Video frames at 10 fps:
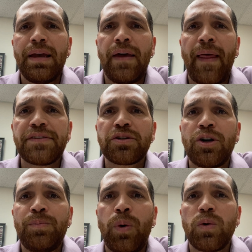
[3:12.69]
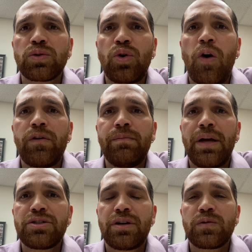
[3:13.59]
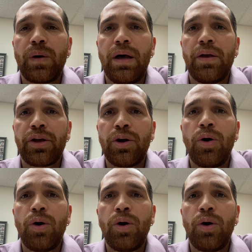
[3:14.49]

And that's a good post-COVID measure as well,